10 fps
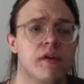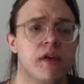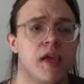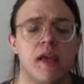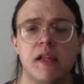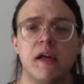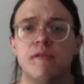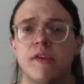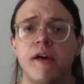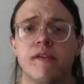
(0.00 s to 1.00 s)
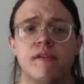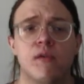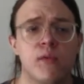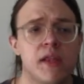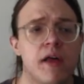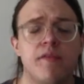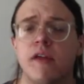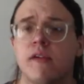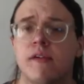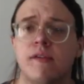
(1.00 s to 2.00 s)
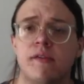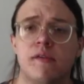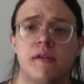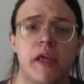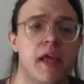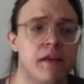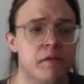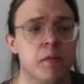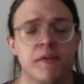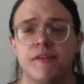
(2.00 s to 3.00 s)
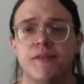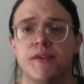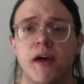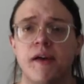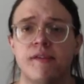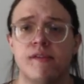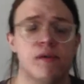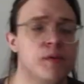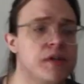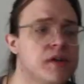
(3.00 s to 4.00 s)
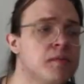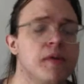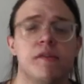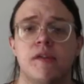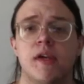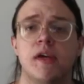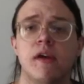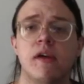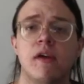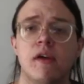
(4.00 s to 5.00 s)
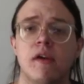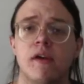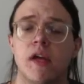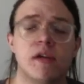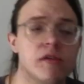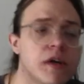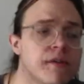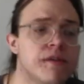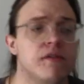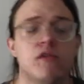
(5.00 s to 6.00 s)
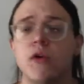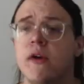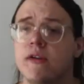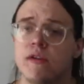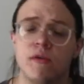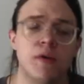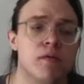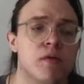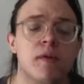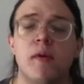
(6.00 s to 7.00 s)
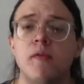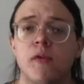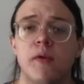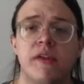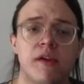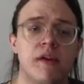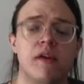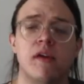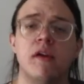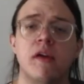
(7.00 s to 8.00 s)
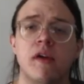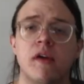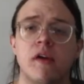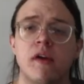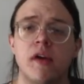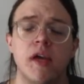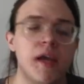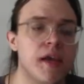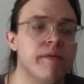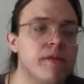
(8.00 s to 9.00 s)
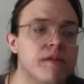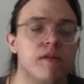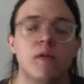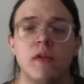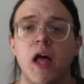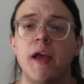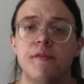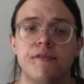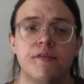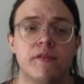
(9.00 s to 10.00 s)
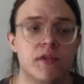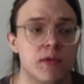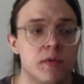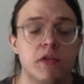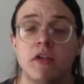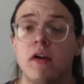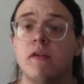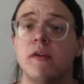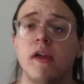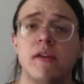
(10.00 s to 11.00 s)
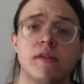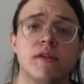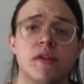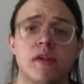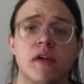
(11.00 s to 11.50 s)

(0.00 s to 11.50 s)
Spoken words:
He loves us, so we love others. He is merciful to us, so we share mercy. He shares his joy, so we brim over with it. He gives us new life, so we share it with others.